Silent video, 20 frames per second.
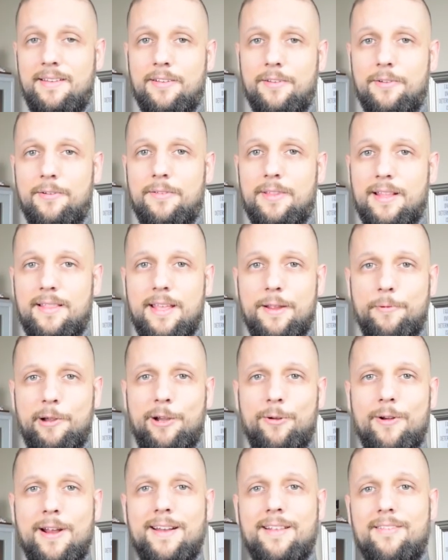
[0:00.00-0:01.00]
do that they
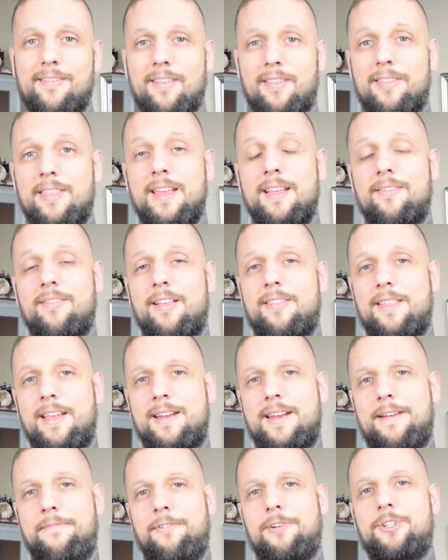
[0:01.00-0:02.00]
regret, it's the things that they
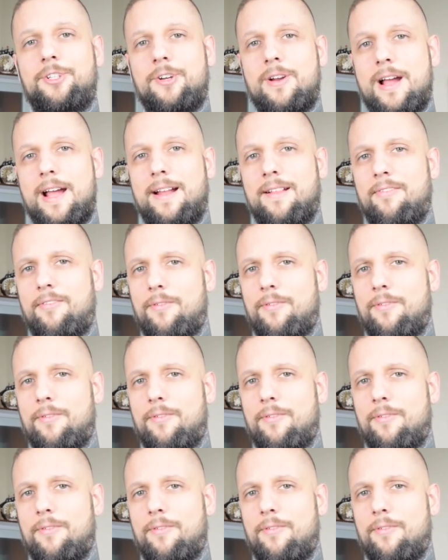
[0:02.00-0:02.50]
never tried.